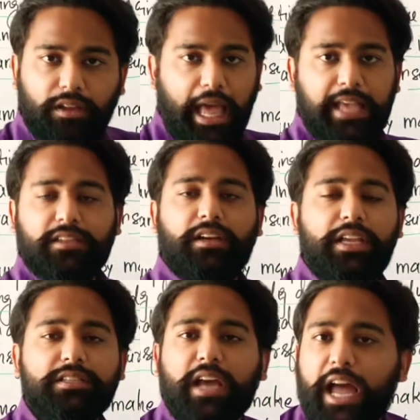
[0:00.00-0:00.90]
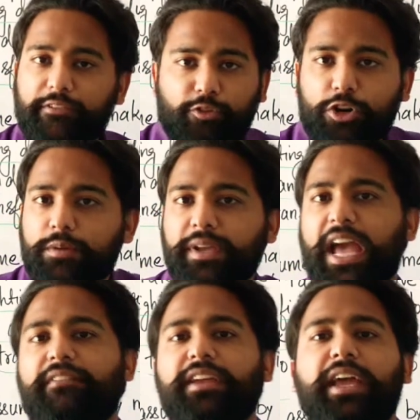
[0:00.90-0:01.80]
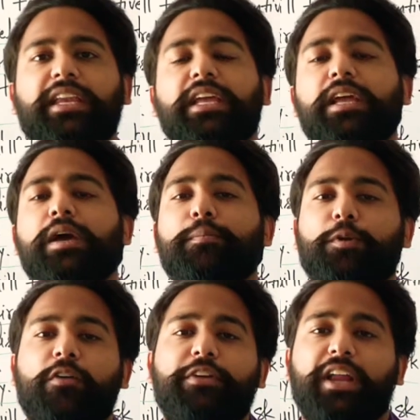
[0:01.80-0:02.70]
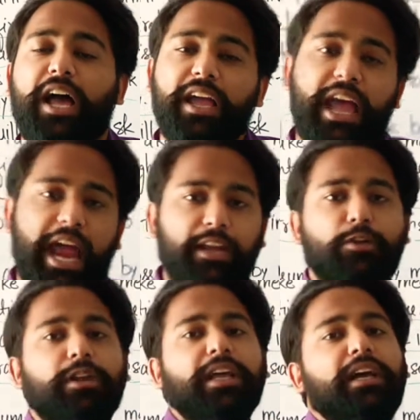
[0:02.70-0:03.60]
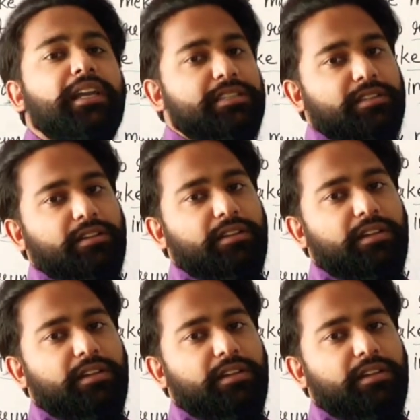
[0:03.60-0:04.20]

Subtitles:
as a risk, I won't be having any profit. I had to take a risk.